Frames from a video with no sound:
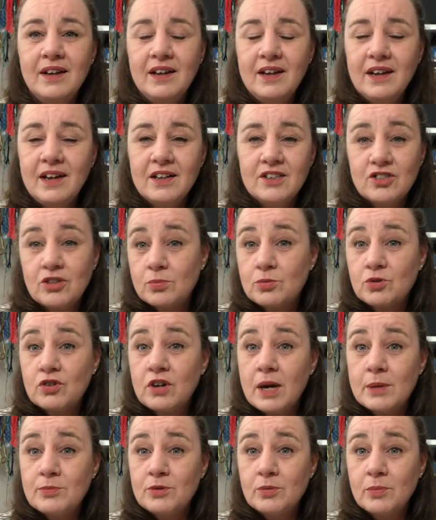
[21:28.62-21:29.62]
and
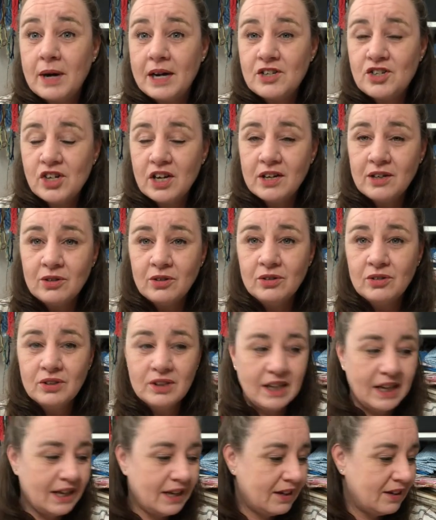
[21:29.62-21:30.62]
subscribe to my channel.
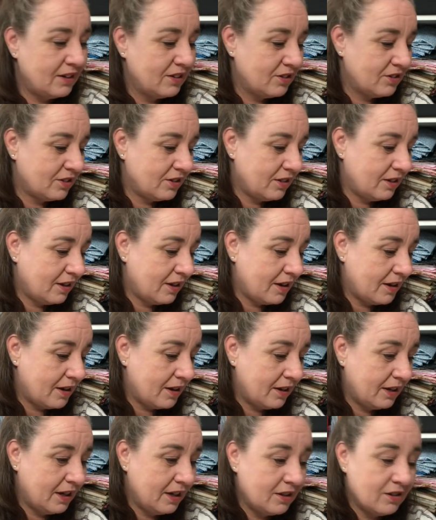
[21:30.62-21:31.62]
And
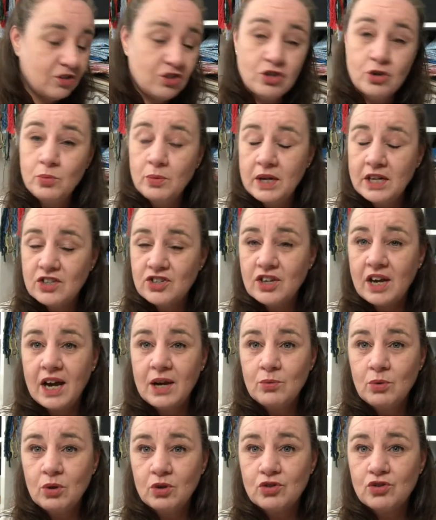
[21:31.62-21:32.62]
in 2 weeks I
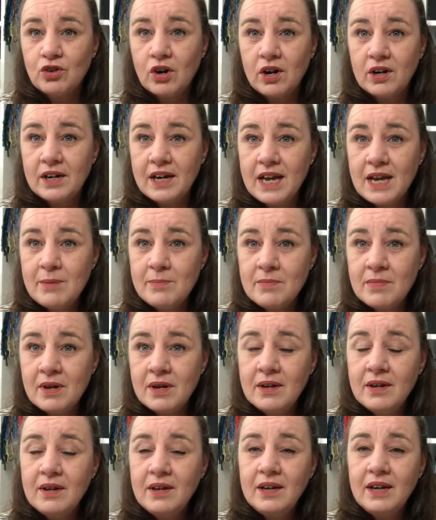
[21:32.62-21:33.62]
will draw a name
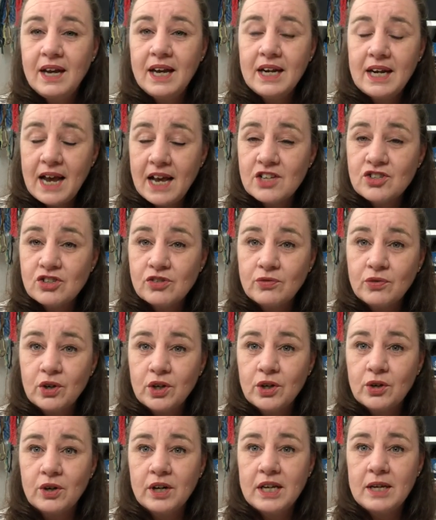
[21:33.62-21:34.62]
and ask for
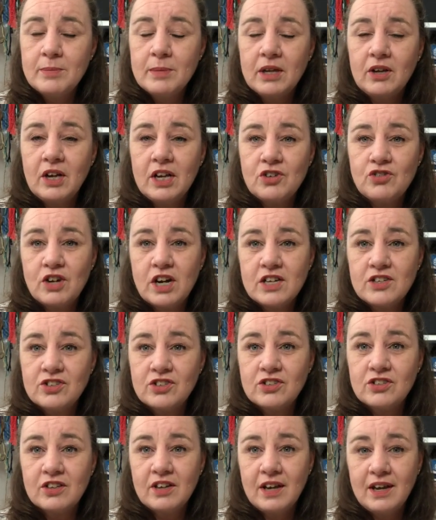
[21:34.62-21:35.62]
your email
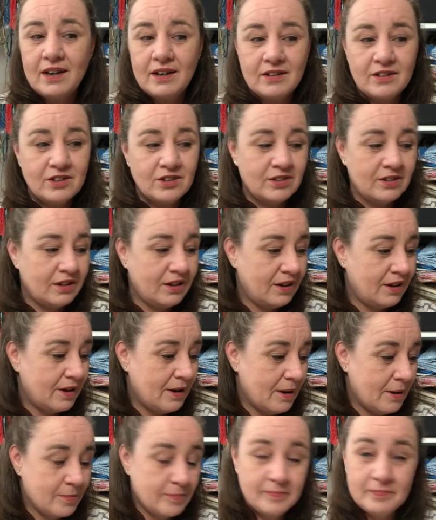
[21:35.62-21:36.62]
address, and
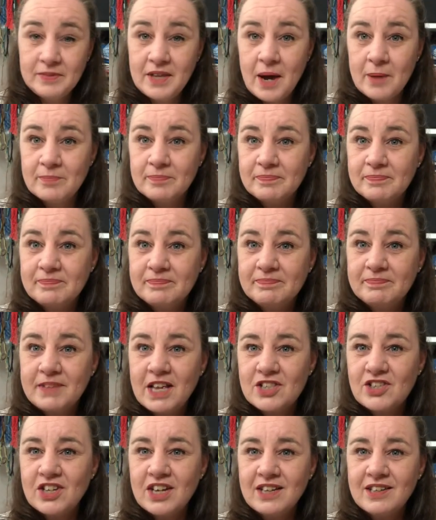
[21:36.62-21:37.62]
yeah,
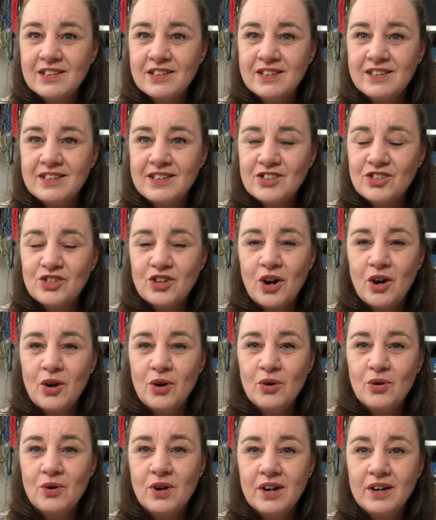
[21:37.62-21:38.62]
that's it. So